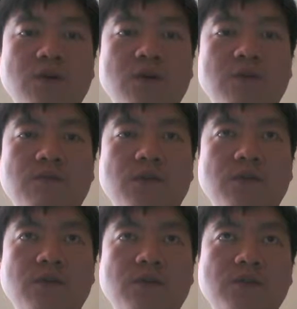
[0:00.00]

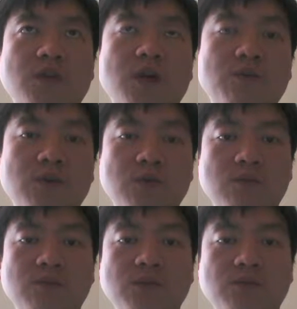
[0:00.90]
find out the topic
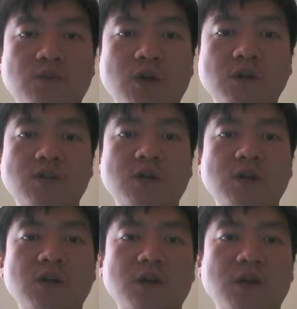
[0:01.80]
of this project,